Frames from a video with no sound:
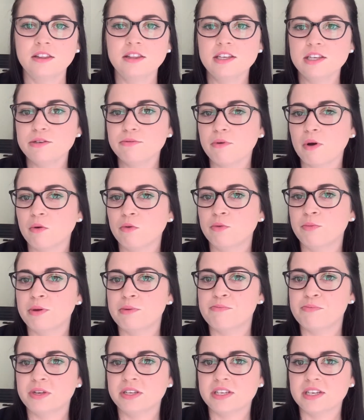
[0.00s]
This role will
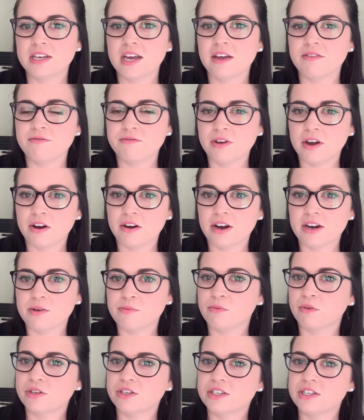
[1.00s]
be busy and varied and
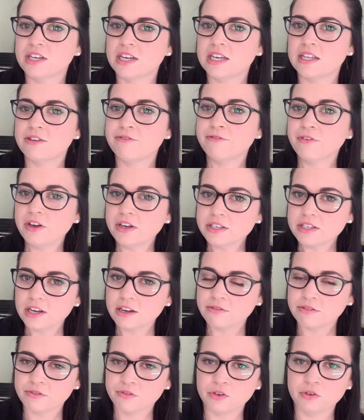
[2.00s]
will see the first
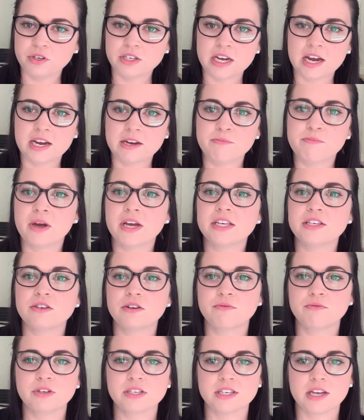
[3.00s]
half of your day based
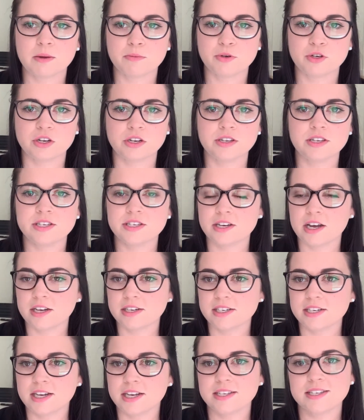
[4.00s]
on reception
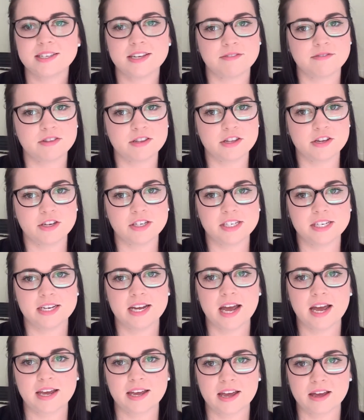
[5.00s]
starting at 7:30
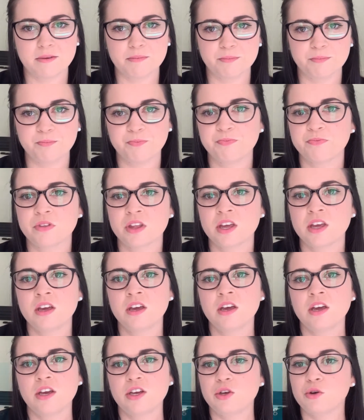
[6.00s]
a.m.
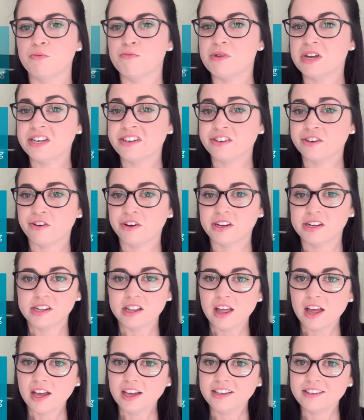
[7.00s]
You'll meet and greet
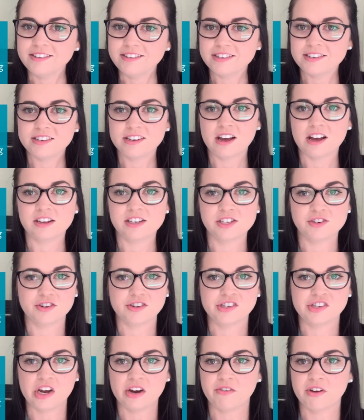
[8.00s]
clients, answer
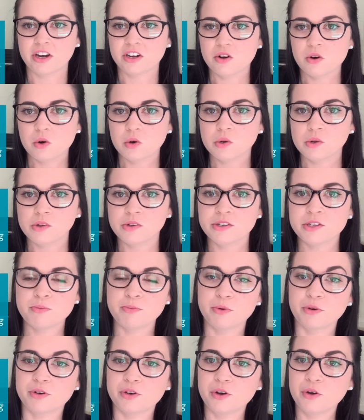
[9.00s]
indirect calls,
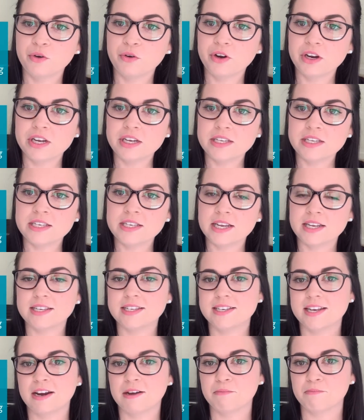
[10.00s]
book couriers and
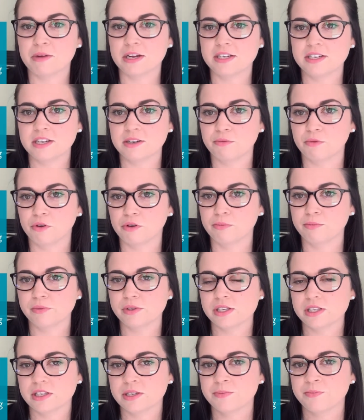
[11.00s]
set up meeting
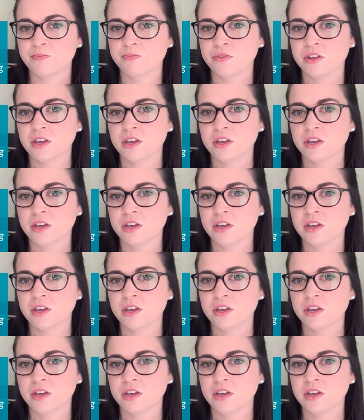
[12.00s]
rooms.